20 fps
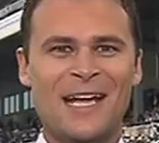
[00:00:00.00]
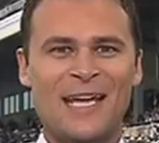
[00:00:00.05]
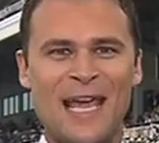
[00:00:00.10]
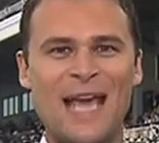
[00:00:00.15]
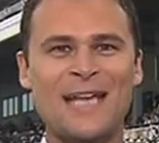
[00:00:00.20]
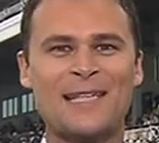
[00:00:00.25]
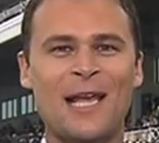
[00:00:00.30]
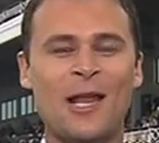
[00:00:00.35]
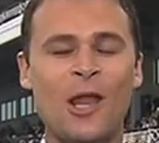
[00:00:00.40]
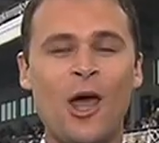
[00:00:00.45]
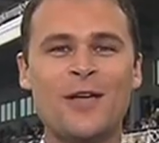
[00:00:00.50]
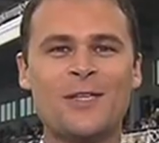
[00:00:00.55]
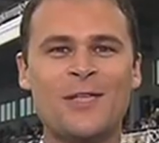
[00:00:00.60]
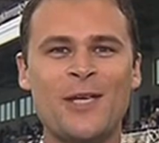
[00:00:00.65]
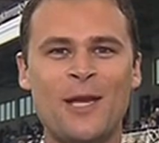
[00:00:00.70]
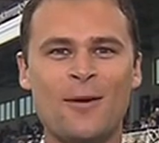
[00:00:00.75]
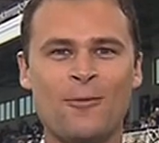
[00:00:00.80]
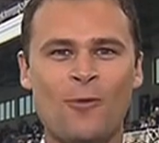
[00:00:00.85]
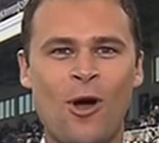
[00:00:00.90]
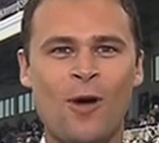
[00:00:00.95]
Yes, hello
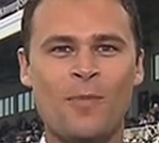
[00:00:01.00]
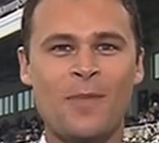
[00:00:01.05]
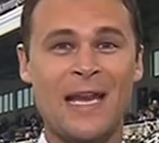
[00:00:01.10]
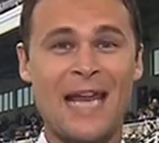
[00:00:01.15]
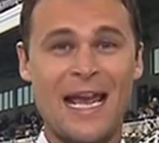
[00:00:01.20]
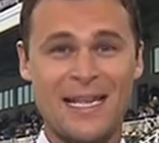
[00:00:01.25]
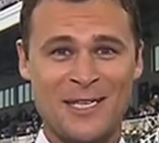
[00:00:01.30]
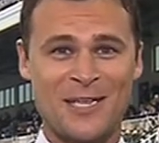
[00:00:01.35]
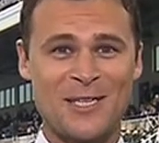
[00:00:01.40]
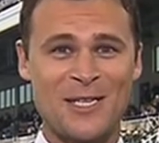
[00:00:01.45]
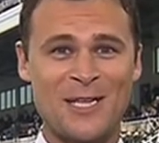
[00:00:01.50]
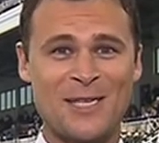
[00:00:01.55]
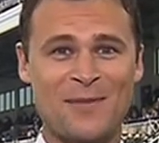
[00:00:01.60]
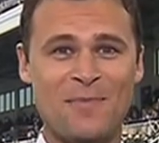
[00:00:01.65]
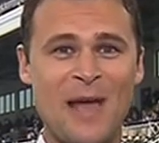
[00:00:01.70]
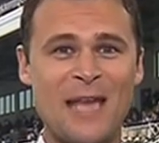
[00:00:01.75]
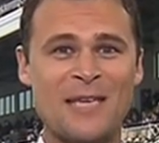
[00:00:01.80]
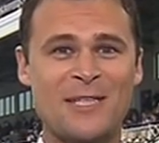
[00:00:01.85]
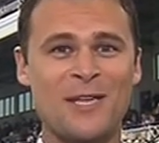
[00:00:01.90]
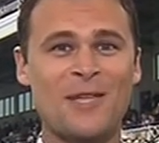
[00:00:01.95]
to you, Rob. And as he
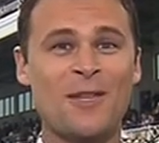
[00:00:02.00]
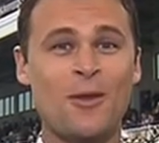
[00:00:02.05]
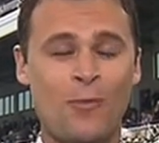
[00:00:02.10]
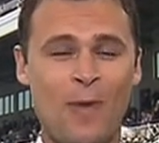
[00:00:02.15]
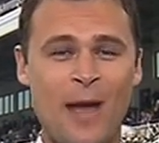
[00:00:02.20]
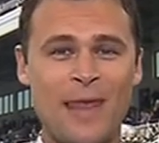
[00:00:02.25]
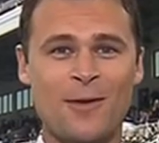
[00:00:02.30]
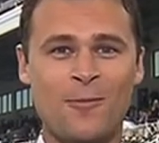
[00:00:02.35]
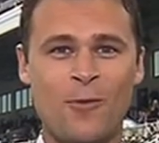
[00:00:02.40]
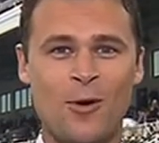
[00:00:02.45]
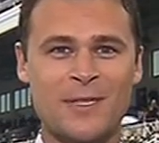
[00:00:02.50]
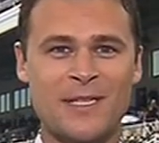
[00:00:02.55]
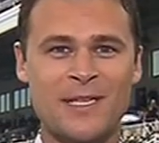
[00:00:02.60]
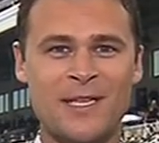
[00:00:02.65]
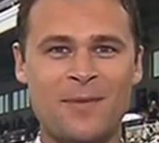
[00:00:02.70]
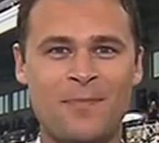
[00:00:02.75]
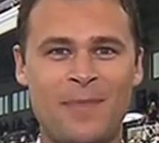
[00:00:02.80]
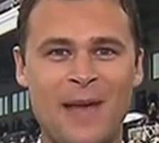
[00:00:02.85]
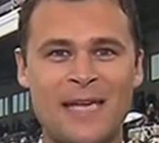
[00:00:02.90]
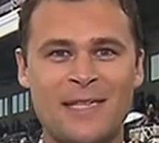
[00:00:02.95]
just mentioned, the weather
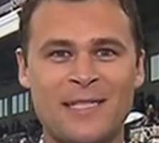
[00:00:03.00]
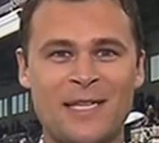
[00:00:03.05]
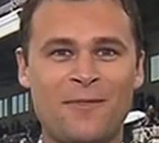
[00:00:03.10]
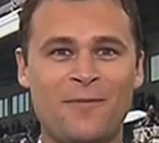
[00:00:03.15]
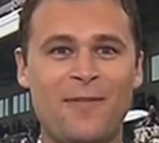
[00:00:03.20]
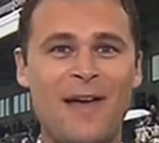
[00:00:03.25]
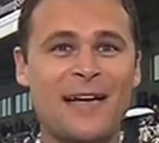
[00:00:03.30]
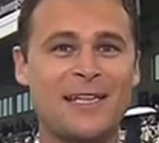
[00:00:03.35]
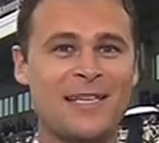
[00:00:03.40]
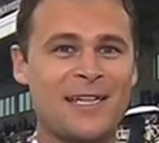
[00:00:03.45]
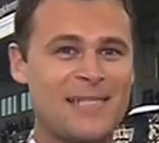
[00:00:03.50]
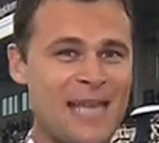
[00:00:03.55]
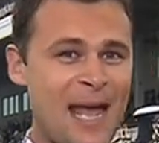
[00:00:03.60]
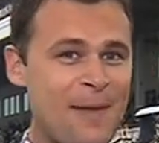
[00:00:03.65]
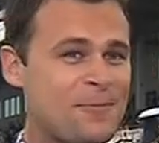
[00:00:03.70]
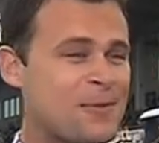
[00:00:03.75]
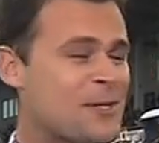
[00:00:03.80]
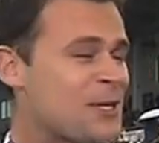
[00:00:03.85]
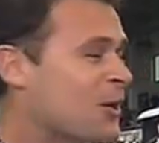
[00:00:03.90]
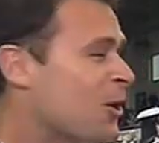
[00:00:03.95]
wasn't the best. In fact, it's
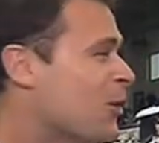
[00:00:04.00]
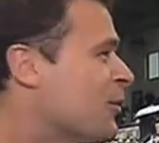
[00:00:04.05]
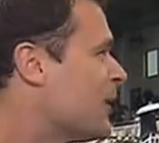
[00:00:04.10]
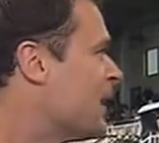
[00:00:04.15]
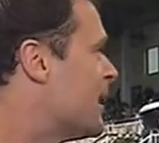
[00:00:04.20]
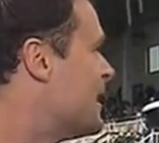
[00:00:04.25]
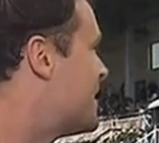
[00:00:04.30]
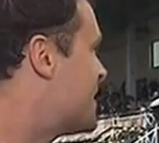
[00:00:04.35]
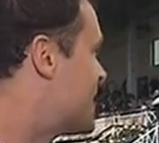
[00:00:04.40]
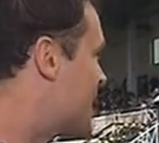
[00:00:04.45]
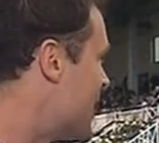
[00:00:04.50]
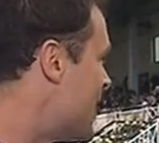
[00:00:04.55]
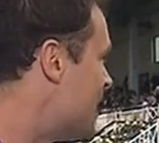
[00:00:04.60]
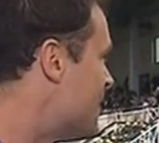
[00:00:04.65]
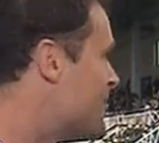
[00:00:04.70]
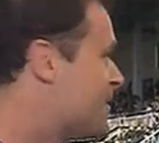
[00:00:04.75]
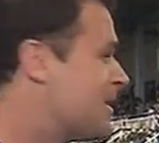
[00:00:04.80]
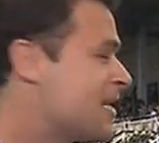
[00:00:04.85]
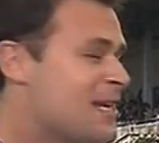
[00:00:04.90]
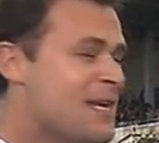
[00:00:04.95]
absolutely
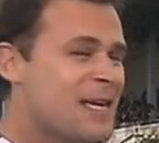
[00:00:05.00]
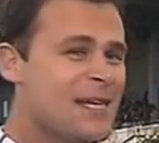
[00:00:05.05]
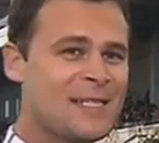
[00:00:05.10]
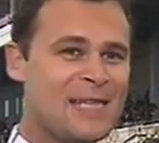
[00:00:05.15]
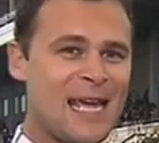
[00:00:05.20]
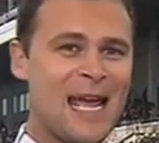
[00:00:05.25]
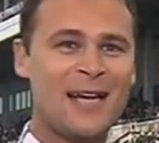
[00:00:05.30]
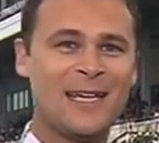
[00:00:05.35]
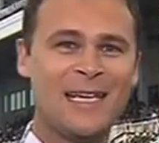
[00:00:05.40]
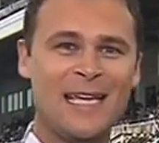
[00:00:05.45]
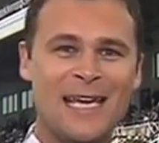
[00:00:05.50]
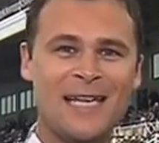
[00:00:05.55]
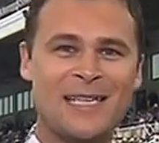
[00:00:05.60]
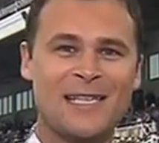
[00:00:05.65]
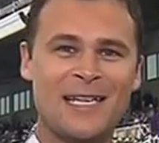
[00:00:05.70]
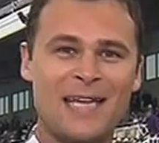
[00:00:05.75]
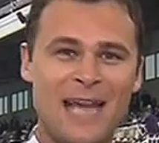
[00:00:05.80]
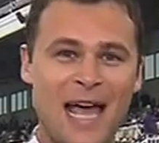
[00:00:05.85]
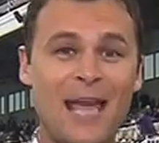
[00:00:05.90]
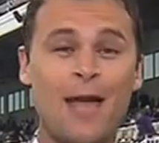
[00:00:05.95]
teemed down here
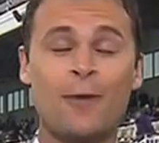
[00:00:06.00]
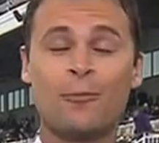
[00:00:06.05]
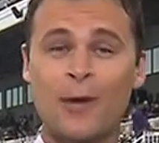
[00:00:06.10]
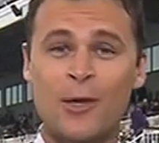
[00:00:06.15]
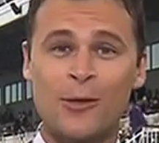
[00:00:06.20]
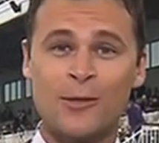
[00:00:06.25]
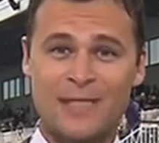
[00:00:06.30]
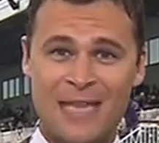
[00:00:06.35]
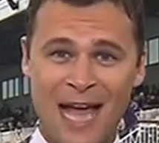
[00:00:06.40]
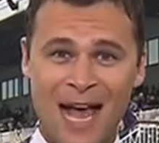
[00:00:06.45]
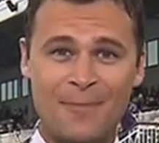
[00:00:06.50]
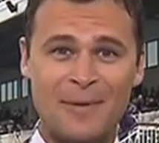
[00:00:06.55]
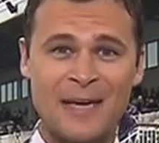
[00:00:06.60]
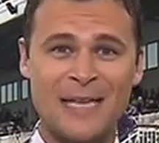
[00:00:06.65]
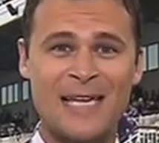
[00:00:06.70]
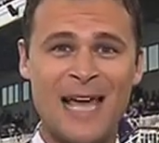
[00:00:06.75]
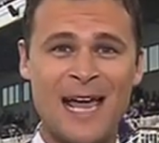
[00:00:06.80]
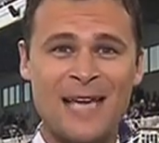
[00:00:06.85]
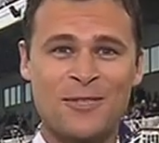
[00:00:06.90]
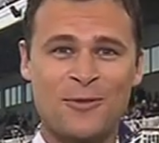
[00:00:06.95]
today. A real
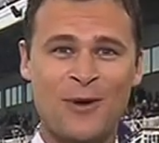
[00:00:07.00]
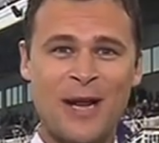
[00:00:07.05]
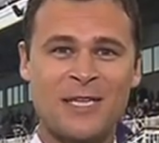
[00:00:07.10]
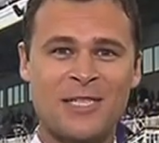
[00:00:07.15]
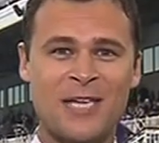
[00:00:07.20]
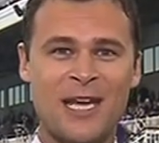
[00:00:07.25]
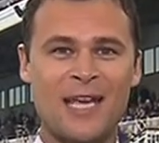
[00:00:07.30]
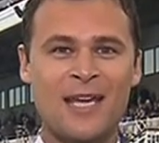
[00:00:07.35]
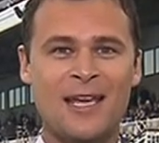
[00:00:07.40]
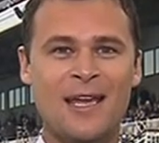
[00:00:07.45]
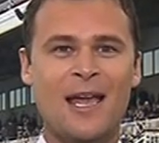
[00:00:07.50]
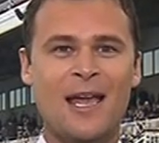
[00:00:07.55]
derby day drenching.